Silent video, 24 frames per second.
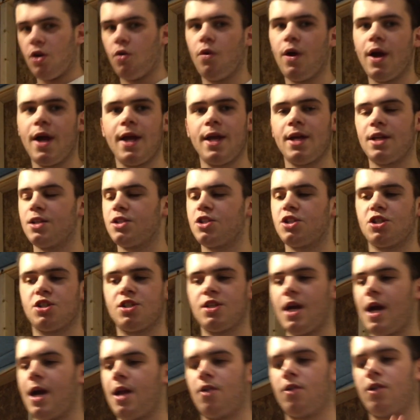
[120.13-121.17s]
away, and just,
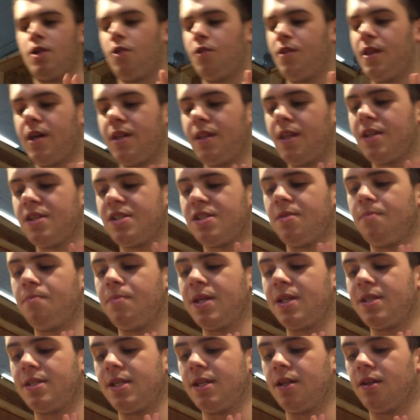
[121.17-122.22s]
I don't know, that is a
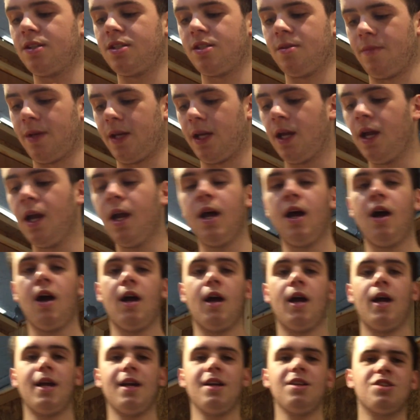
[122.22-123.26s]
big deal to me.
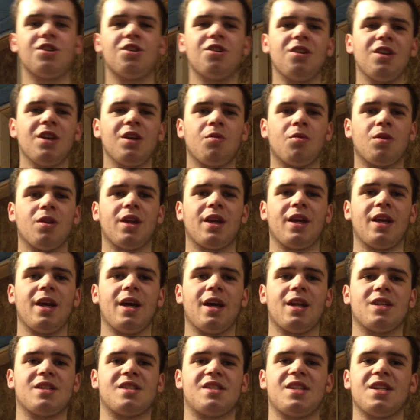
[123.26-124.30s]
Internally, we're looking
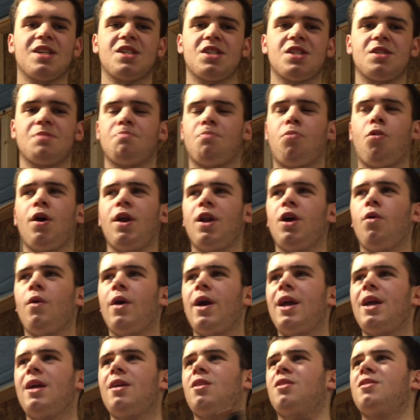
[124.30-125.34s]
at a
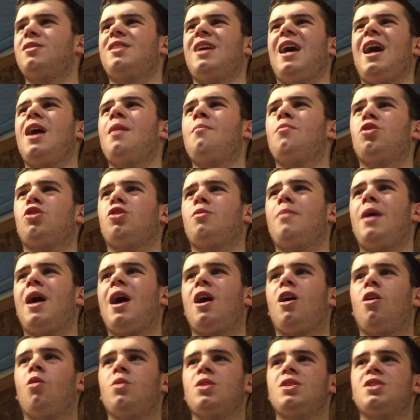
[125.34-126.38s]
6.08 diameter
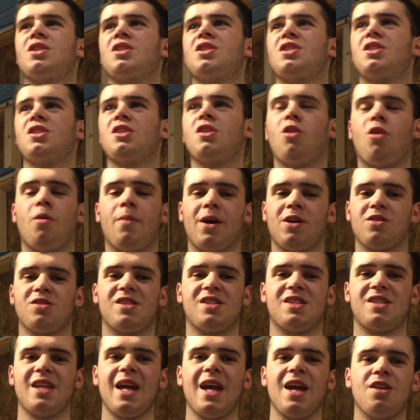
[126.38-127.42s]
barrel, which is, you know, about
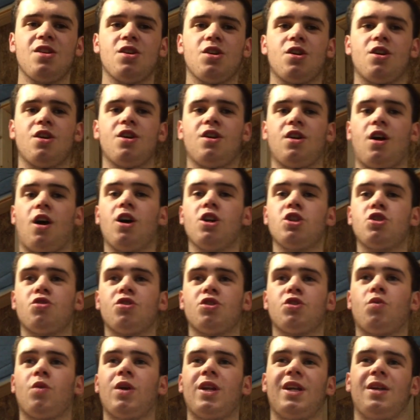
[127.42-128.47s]
standard,
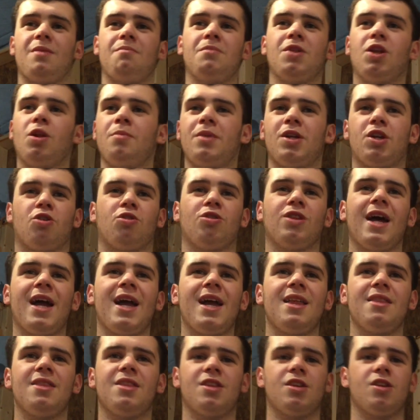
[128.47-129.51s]
120 millimeter
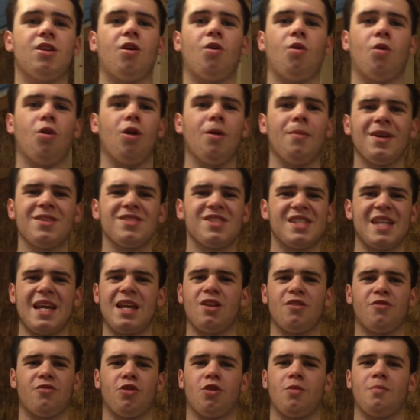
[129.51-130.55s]
length, you know, all about
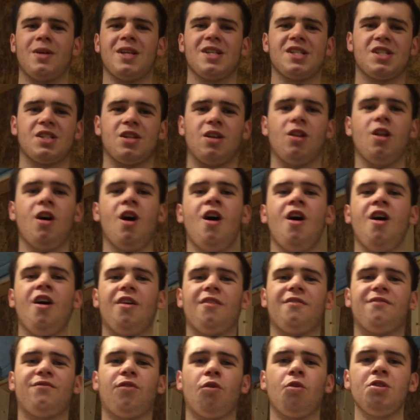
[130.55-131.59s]
standard for a pistol.
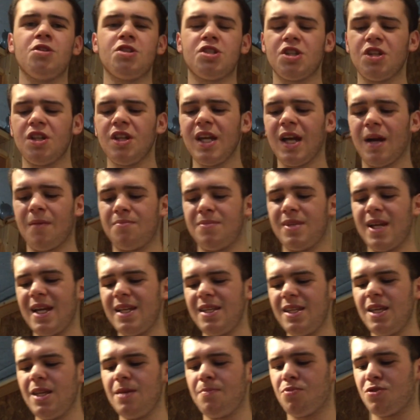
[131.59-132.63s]
Unfortunately, I'm
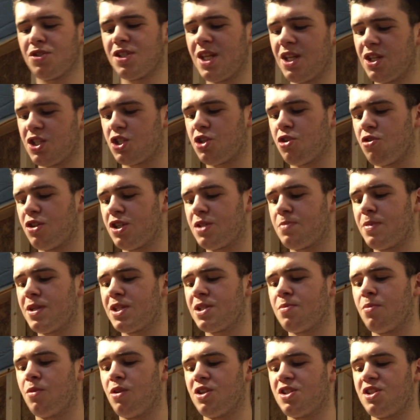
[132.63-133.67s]
98% sure this
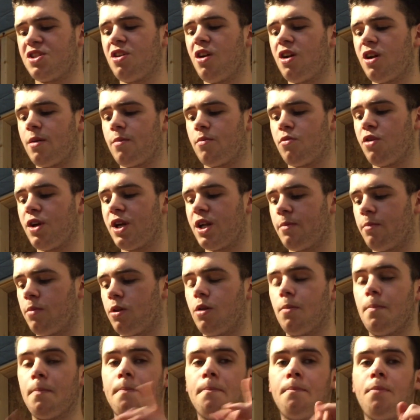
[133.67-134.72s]
pistol is
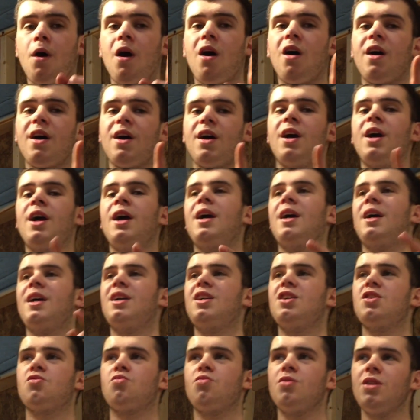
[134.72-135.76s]
non-upgradable, but
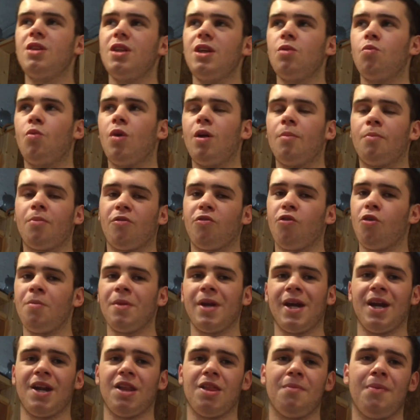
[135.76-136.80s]
it is really well
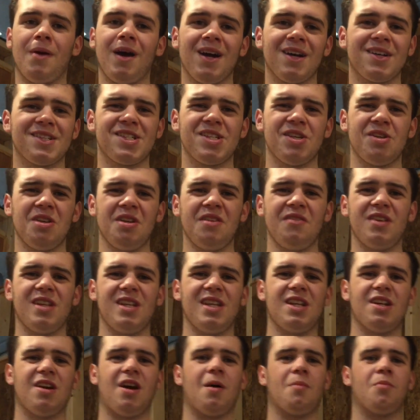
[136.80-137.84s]
performing out of the box, so you don't even
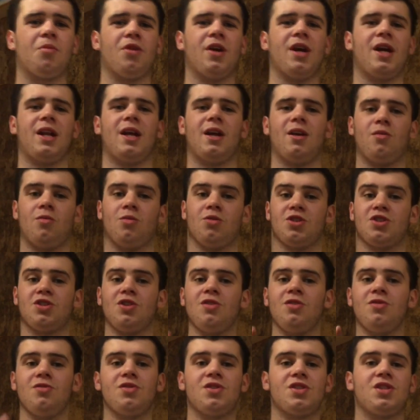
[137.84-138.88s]
need to upgrade it. We'll show
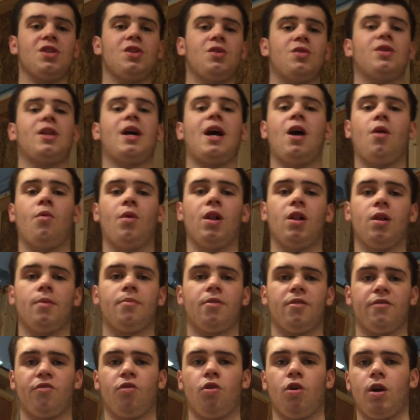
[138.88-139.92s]
you soon how well it
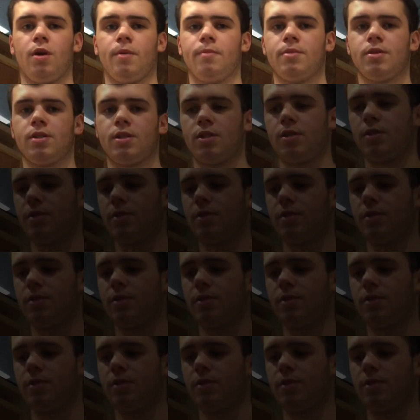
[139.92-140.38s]
performs.